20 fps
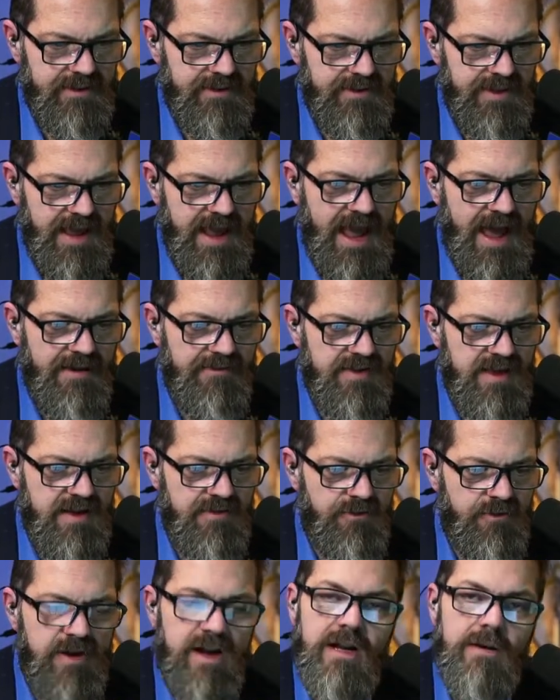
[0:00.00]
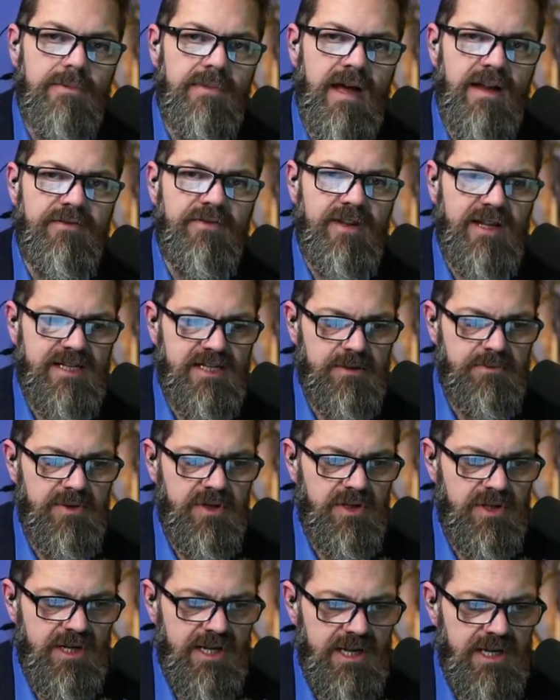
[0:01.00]
they have the freedom and
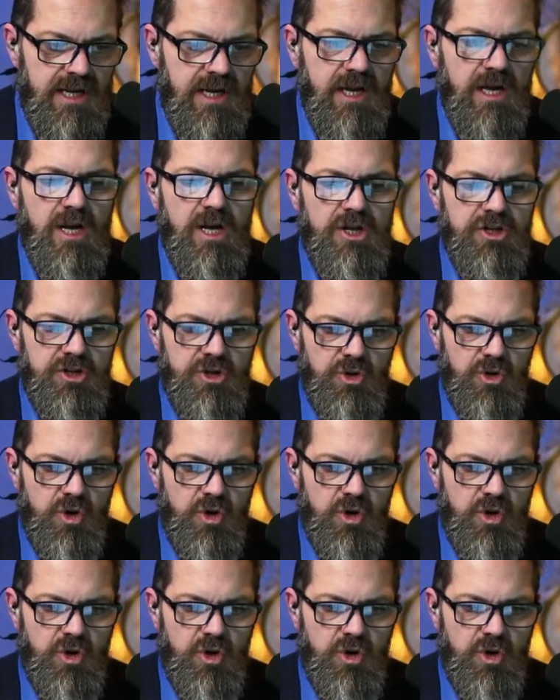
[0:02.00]
flexibility to